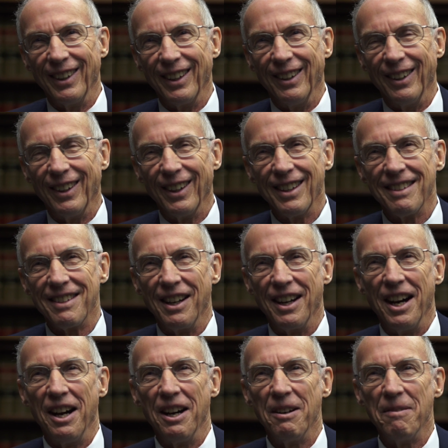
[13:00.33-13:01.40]
on.
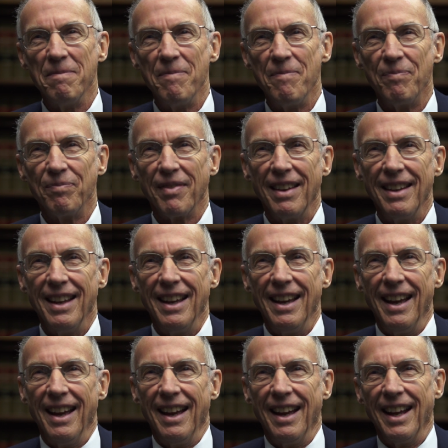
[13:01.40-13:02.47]

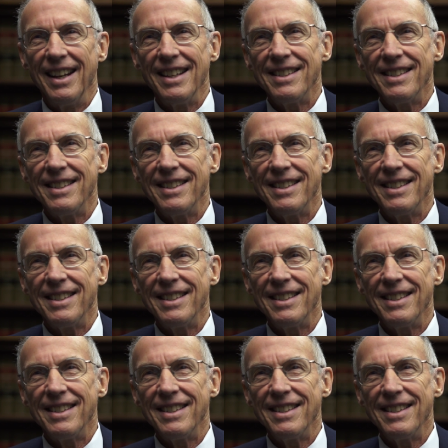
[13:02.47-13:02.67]
And